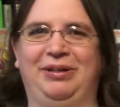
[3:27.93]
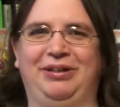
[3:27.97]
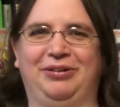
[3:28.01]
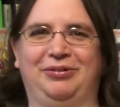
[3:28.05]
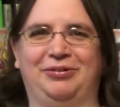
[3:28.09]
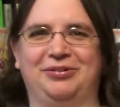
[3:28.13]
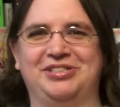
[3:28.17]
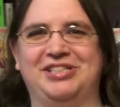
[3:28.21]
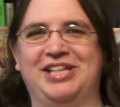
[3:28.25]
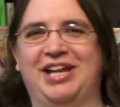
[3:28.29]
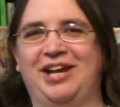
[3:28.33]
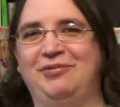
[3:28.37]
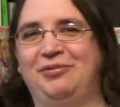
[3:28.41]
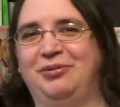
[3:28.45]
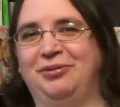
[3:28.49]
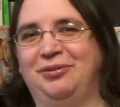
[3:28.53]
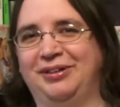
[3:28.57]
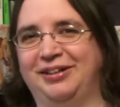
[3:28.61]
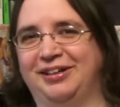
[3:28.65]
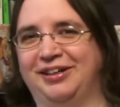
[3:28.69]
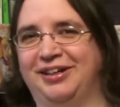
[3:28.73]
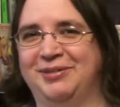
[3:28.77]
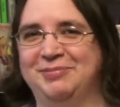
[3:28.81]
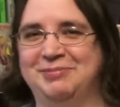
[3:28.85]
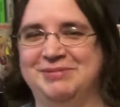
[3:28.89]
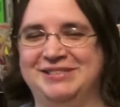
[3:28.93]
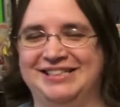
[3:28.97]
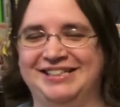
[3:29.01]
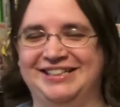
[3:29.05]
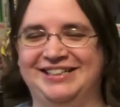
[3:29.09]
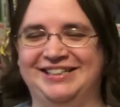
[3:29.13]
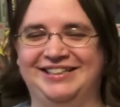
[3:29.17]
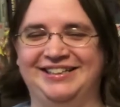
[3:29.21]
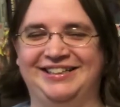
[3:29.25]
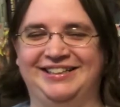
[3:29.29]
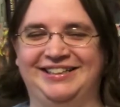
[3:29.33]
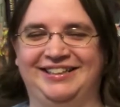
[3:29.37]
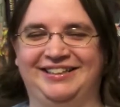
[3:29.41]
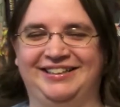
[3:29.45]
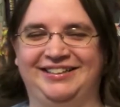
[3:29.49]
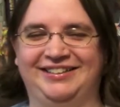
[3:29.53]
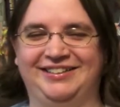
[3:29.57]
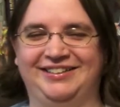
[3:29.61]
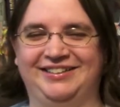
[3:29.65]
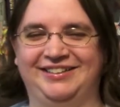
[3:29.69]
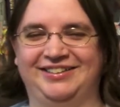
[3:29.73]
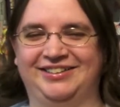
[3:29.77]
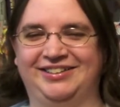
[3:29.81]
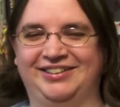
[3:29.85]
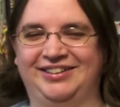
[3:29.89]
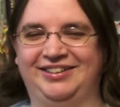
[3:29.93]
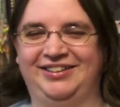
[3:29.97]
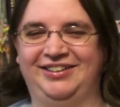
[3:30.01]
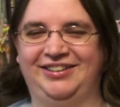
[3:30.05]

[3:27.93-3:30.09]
and of course everyone comes in and